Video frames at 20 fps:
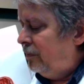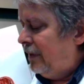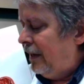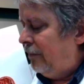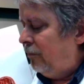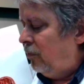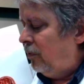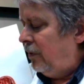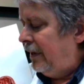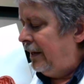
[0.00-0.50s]

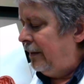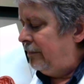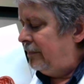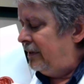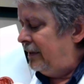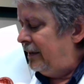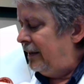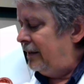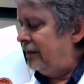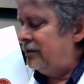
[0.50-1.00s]
that will
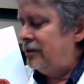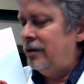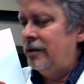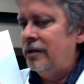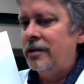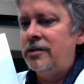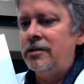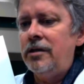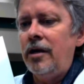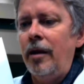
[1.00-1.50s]
empty into
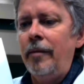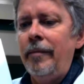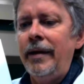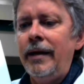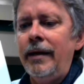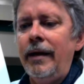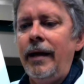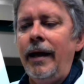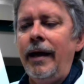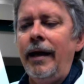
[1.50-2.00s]
the stomach.
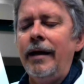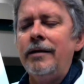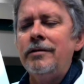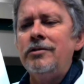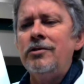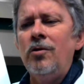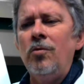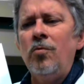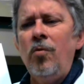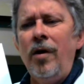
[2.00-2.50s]
And
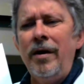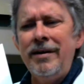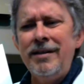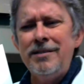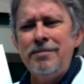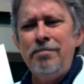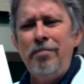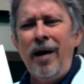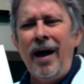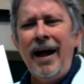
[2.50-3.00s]
so what is
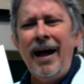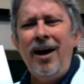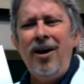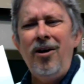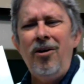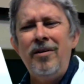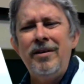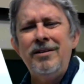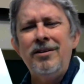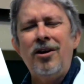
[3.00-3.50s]

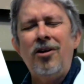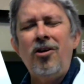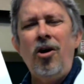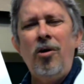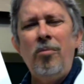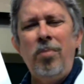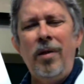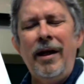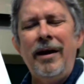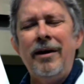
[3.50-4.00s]
bile and the
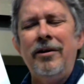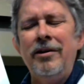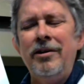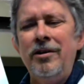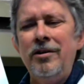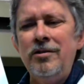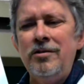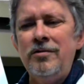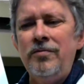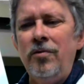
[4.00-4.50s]
gallbladder
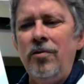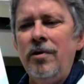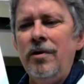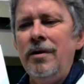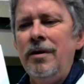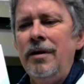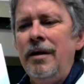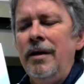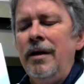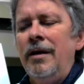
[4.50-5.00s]
used for?
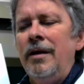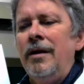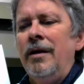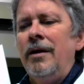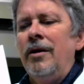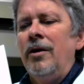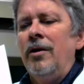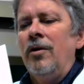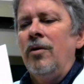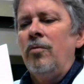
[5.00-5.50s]

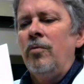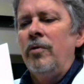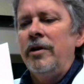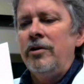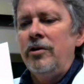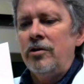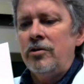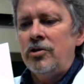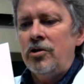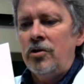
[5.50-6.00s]
When
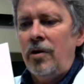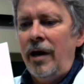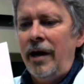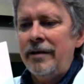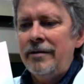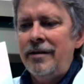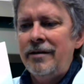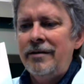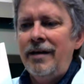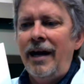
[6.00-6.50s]
you're trying
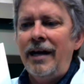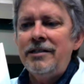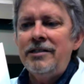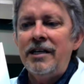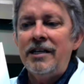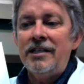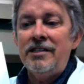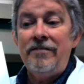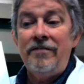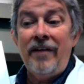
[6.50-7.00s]
to
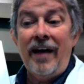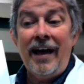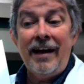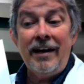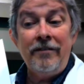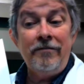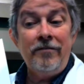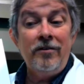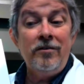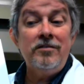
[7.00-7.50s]
digest
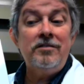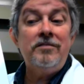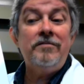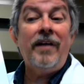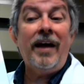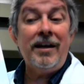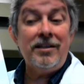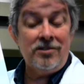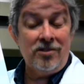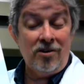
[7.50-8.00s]
fatty foods,
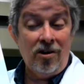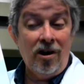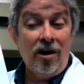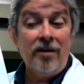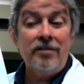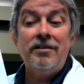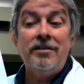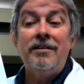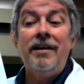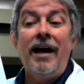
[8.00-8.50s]
fats are
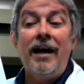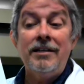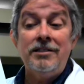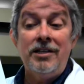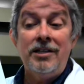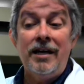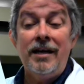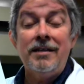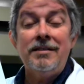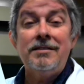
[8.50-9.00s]
hard to
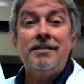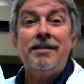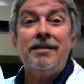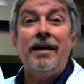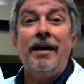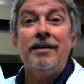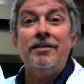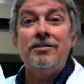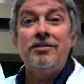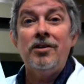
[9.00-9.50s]
digest.
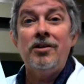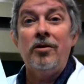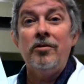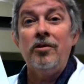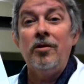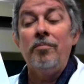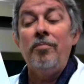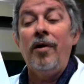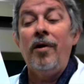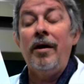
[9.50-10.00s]
And so
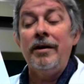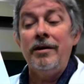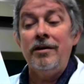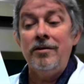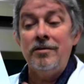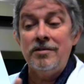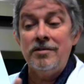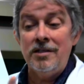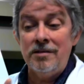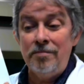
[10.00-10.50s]
your body
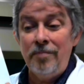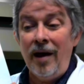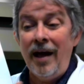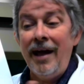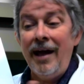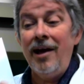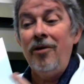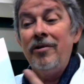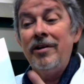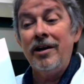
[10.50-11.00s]
uses
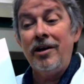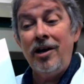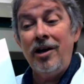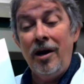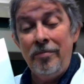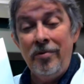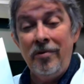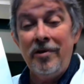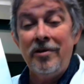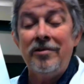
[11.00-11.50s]
bile and a
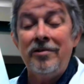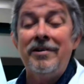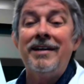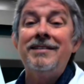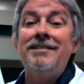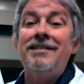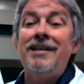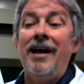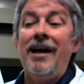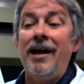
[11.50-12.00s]
couple other
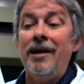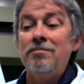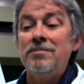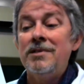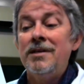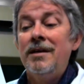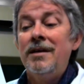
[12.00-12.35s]
enzymes